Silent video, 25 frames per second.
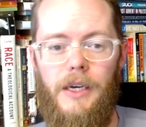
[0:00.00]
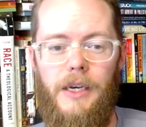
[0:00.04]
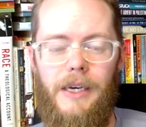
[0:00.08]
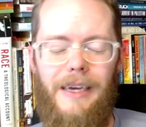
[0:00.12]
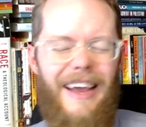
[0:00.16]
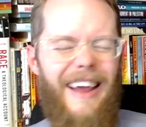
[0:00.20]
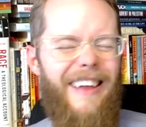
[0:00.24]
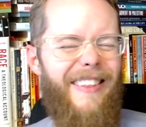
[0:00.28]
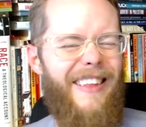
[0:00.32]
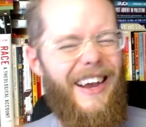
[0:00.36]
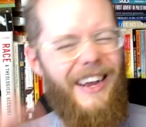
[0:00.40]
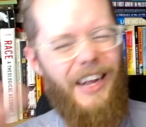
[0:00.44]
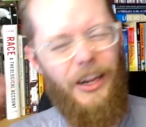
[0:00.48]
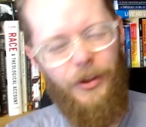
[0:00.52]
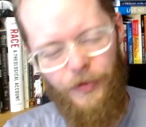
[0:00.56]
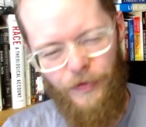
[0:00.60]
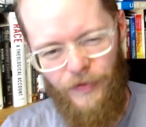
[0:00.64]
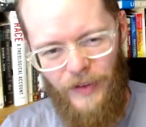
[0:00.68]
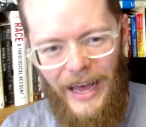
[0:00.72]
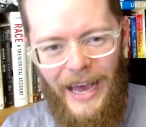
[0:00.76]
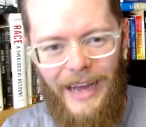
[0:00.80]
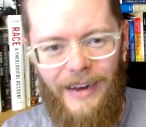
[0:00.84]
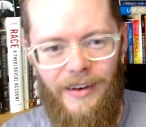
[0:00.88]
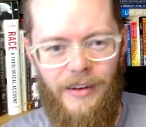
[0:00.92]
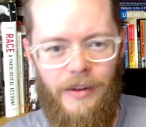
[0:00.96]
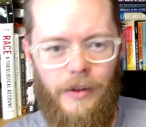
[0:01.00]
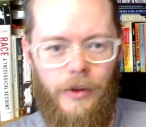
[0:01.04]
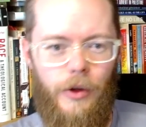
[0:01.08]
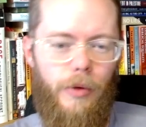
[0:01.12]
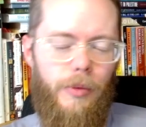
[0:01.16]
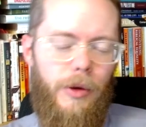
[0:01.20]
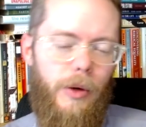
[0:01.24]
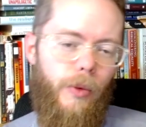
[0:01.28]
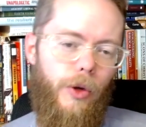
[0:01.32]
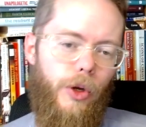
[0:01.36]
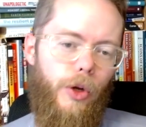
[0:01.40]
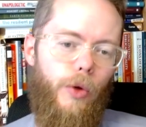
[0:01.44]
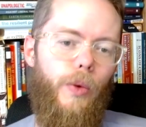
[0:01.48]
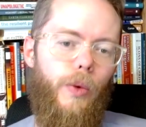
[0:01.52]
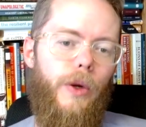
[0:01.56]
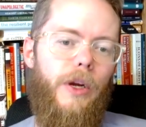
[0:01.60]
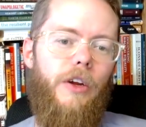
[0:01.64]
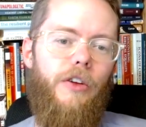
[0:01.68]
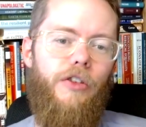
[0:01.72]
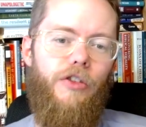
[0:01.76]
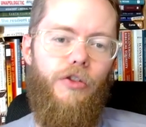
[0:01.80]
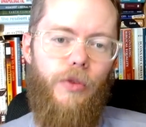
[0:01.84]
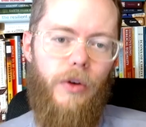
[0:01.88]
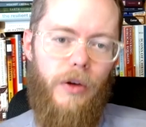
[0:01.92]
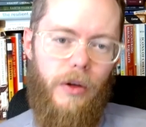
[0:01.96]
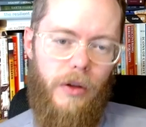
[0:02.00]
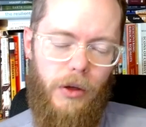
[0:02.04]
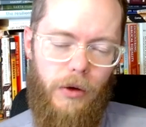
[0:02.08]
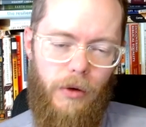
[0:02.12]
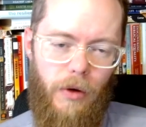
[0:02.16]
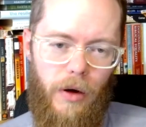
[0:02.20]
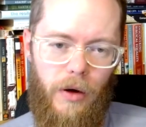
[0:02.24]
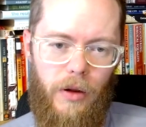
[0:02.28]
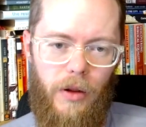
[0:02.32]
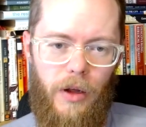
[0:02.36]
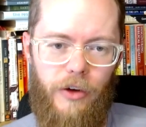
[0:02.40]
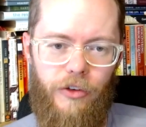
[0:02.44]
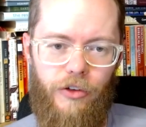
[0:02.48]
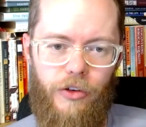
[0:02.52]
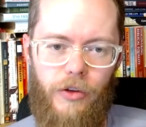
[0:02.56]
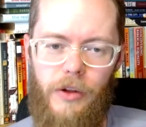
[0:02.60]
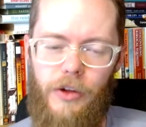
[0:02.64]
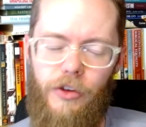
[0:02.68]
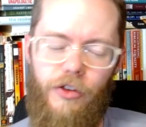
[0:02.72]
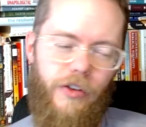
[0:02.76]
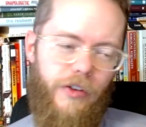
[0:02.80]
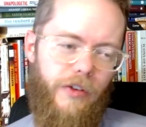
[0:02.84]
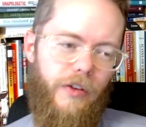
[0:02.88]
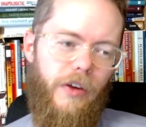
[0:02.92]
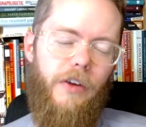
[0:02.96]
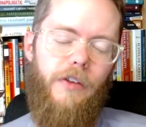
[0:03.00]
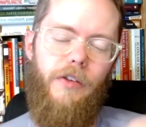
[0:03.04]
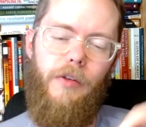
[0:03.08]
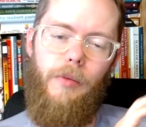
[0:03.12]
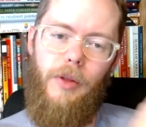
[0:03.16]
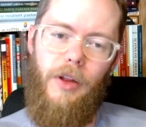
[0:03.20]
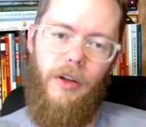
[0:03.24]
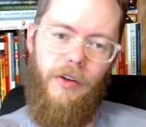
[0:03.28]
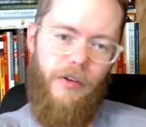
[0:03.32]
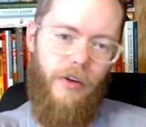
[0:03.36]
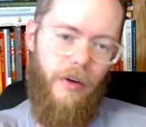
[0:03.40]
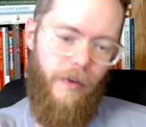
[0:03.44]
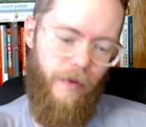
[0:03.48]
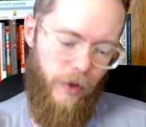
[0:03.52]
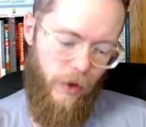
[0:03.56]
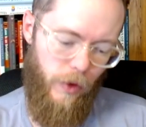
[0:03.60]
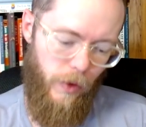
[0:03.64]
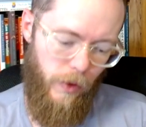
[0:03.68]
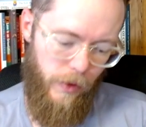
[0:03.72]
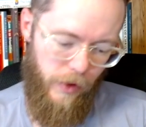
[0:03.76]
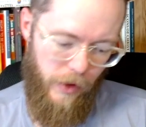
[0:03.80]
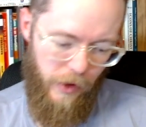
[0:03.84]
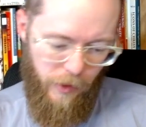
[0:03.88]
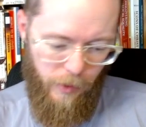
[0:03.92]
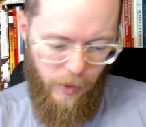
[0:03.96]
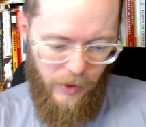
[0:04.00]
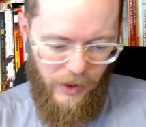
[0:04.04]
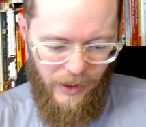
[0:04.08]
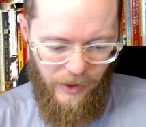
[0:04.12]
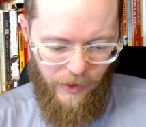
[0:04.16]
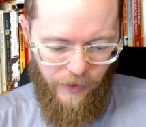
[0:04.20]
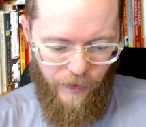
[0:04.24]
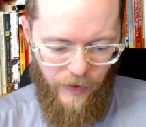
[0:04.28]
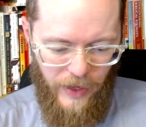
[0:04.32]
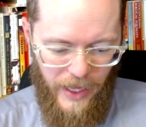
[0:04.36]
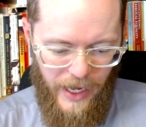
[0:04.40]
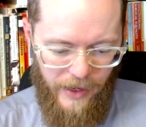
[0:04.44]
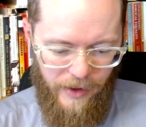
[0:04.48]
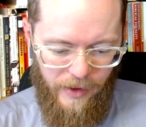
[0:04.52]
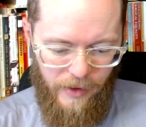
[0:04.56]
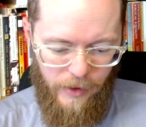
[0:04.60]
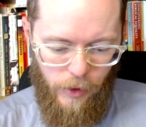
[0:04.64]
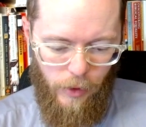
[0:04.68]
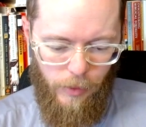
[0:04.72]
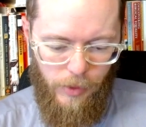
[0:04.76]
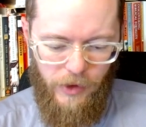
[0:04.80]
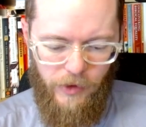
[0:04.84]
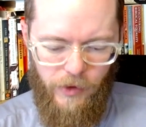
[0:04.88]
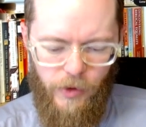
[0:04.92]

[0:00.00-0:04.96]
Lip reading: And that gets flattened a little bit when you read it strictly chronologically, just like some of that stuff in the Old Testament gets flattened a little bit.